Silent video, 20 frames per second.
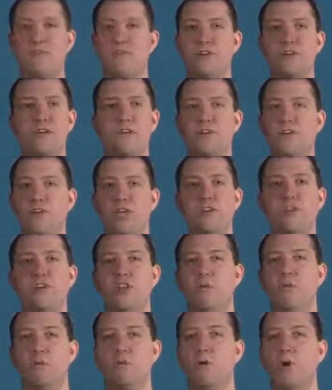if you're
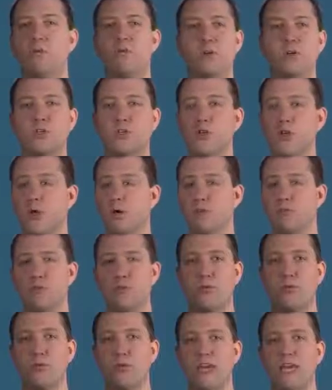giving them a perfect score of
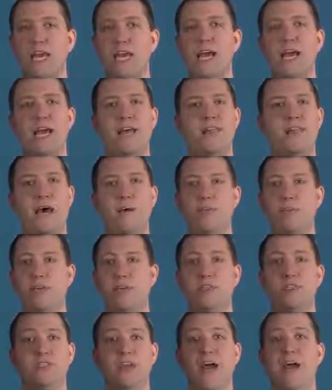3, that
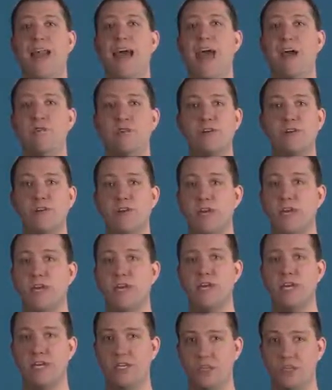means that
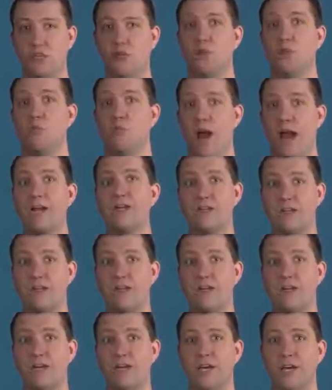everything is correct
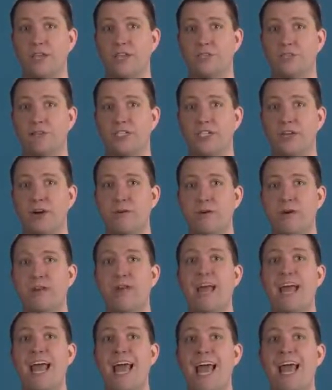in the
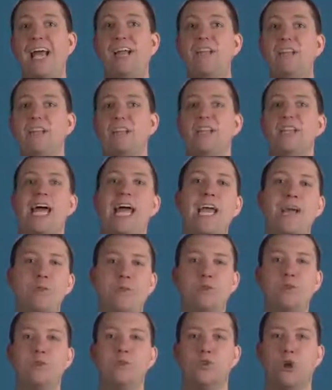material and the
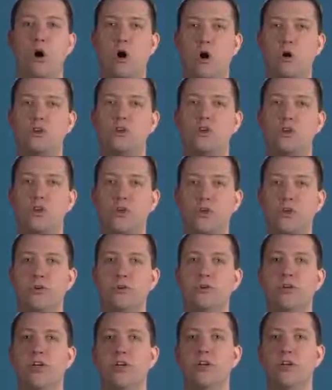language was also
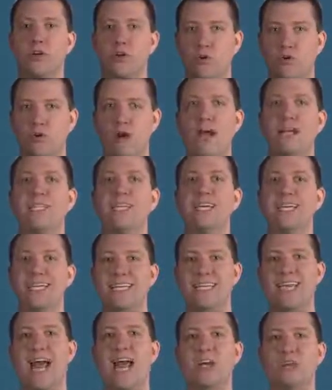used in a correct,
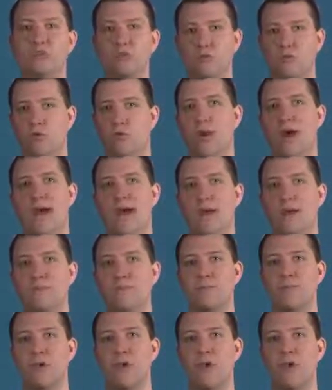natural way.